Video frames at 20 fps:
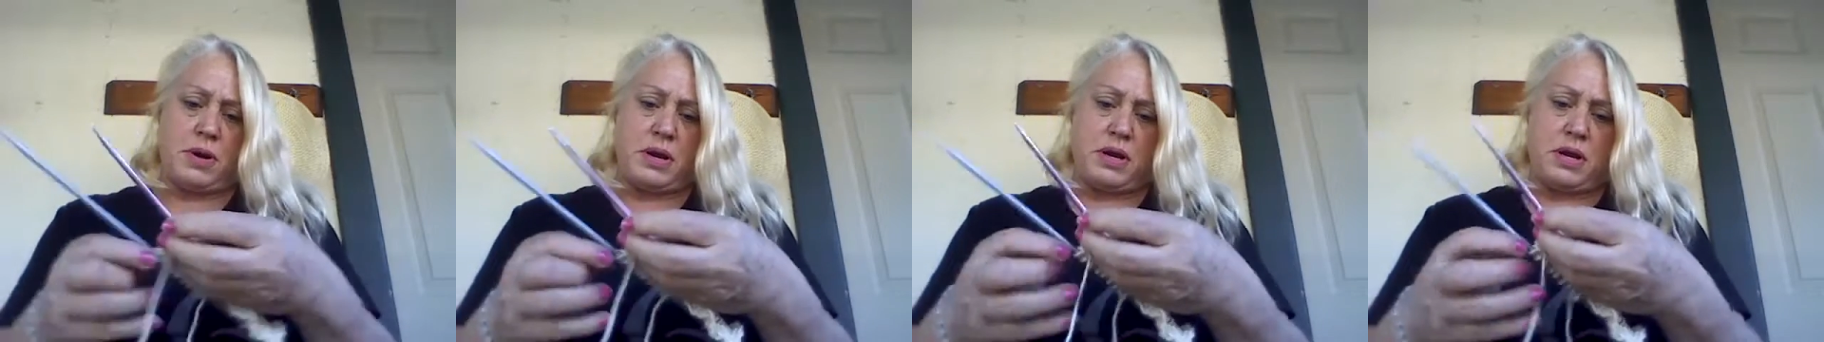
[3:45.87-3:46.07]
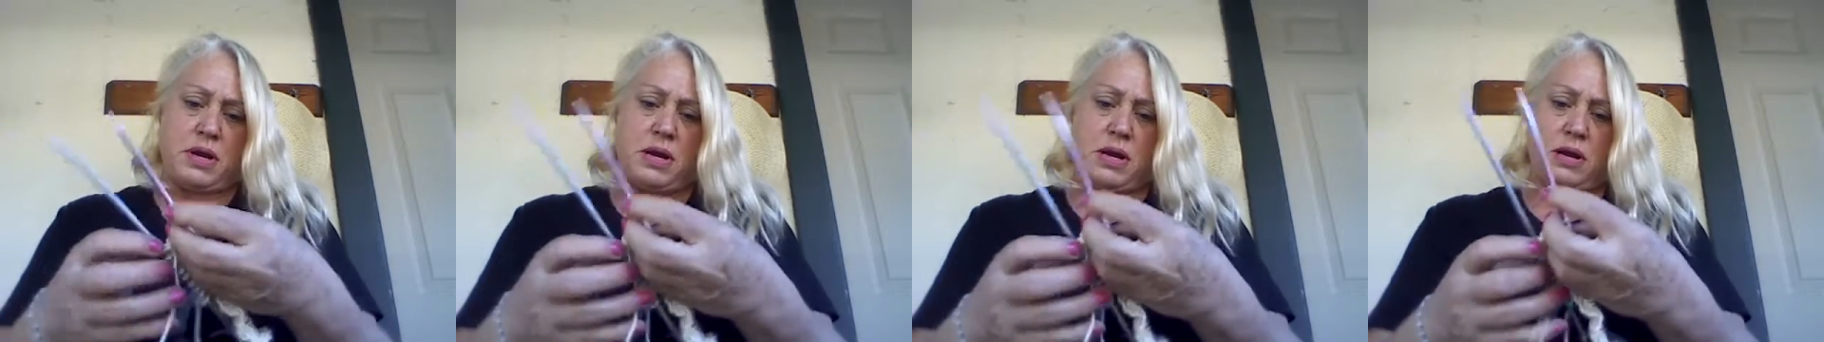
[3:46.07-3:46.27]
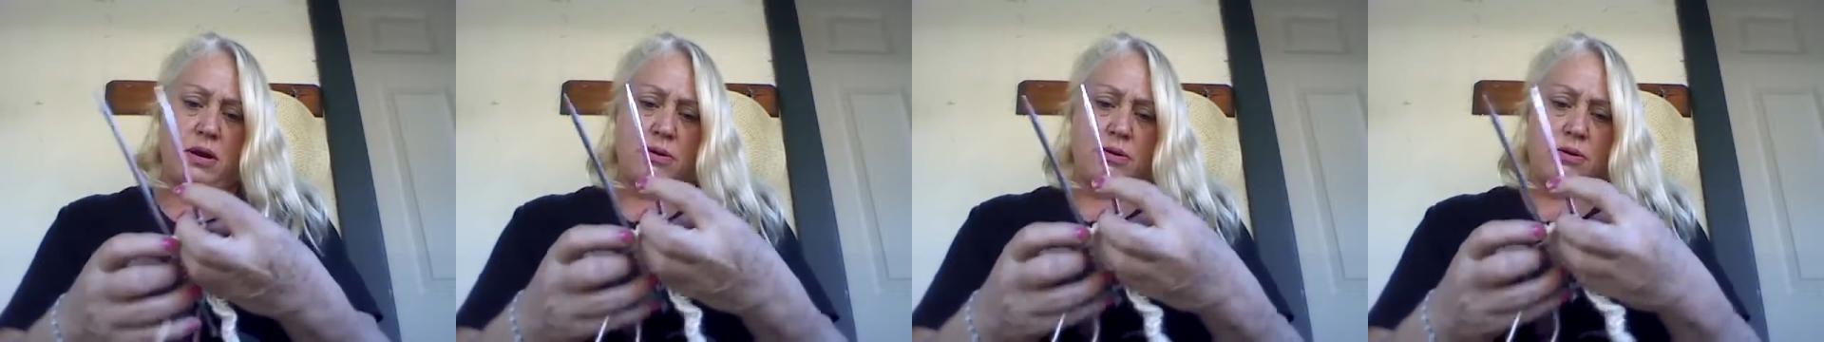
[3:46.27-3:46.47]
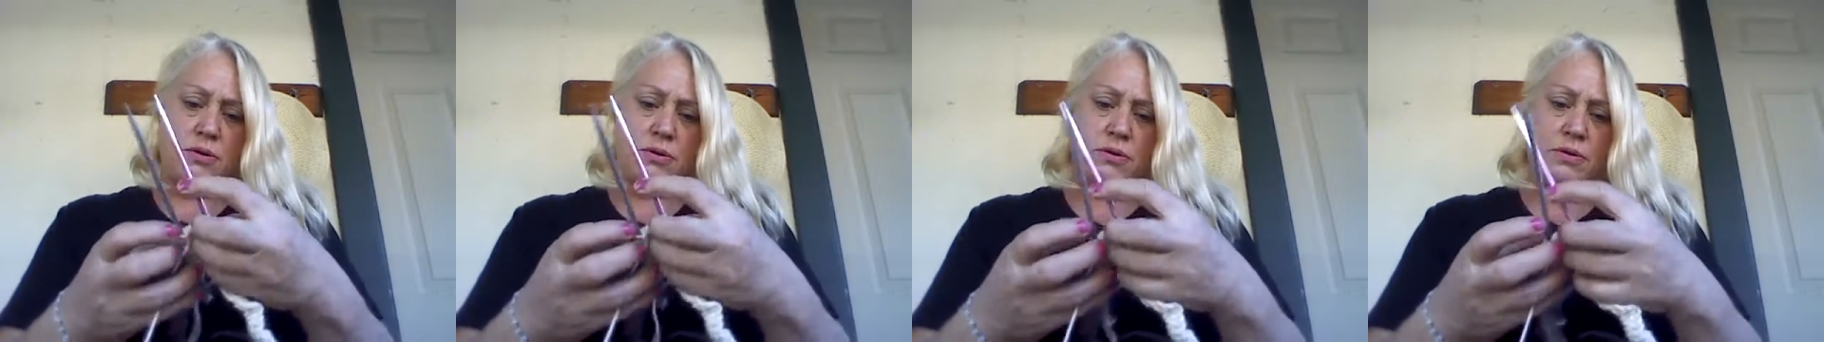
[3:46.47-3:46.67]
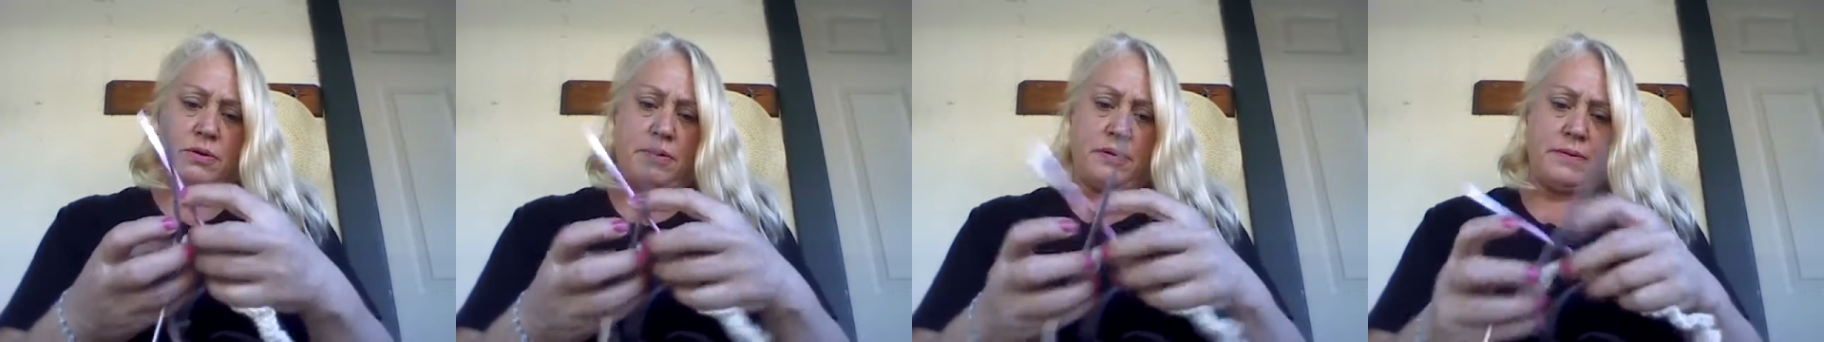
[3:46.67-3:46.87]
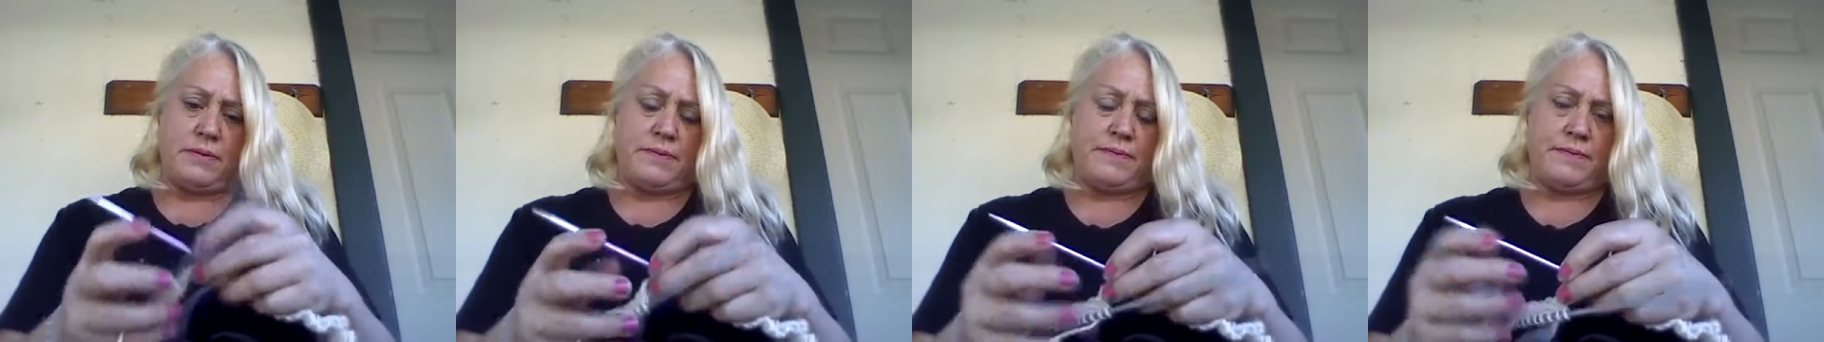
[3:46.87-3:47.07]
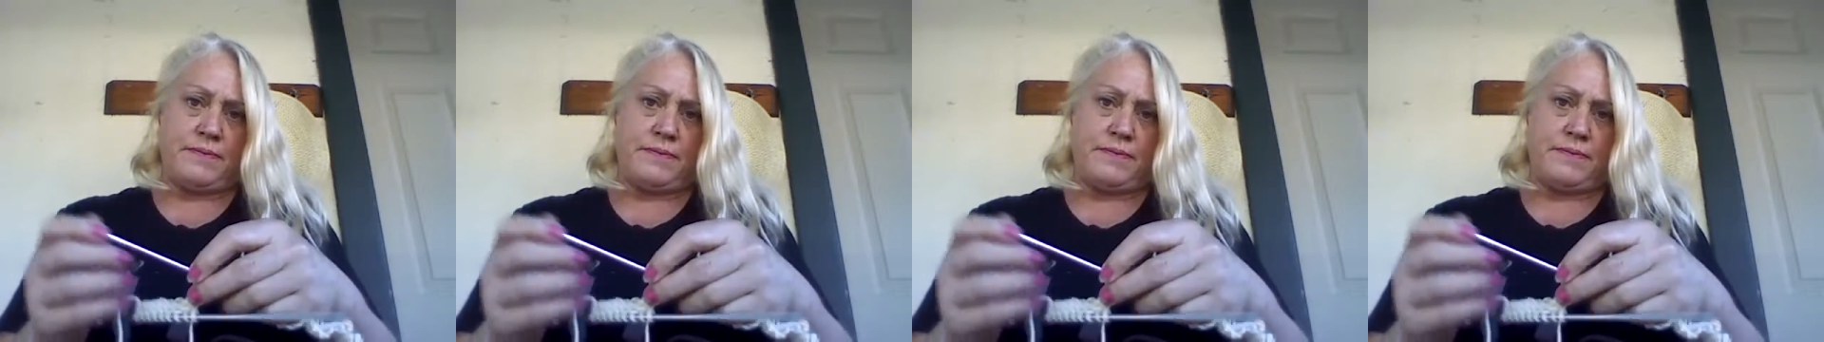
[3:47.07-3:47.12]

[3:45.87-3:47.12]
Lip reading: my needle,